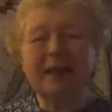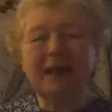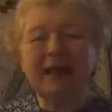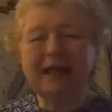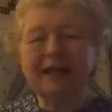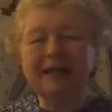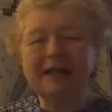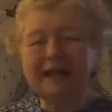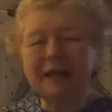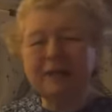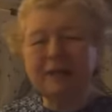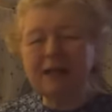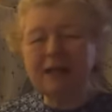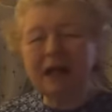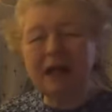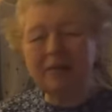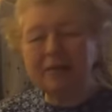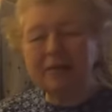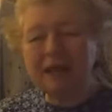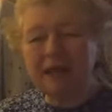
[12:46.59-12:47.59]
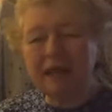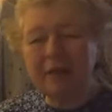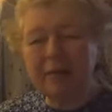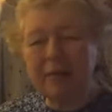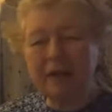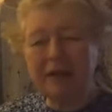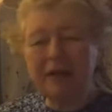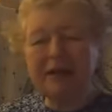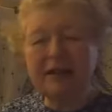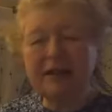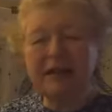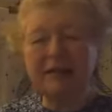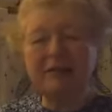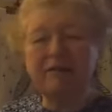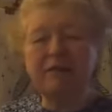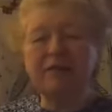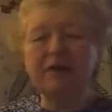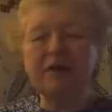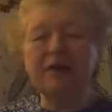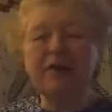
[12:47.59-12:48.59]
And sometimes Emma didn't
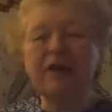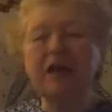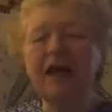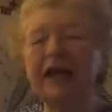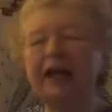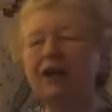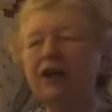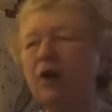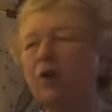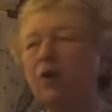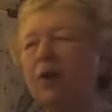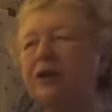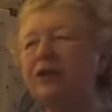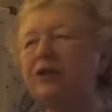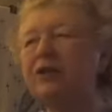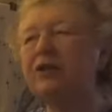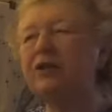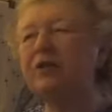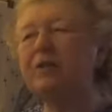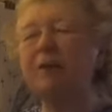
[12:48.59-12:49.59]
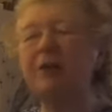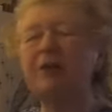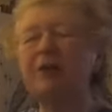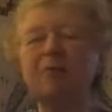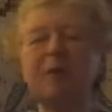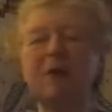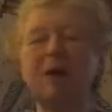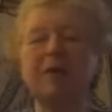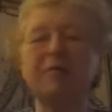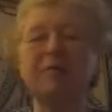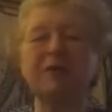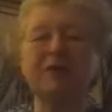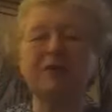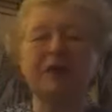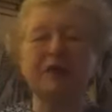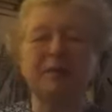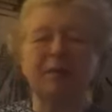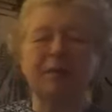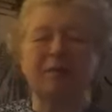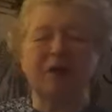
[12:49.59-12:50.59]
feel like going to the Metropolitan
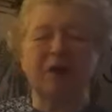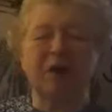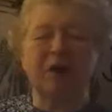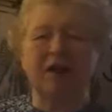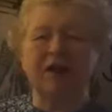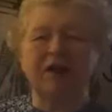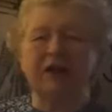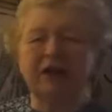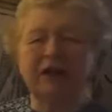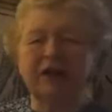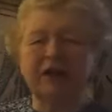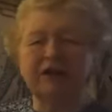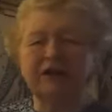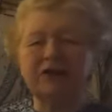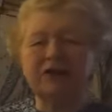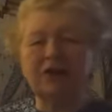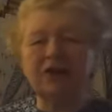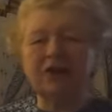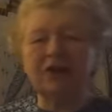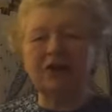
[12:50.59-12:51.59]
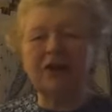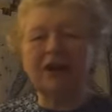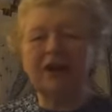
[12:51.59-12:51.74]
Museum of Art and to her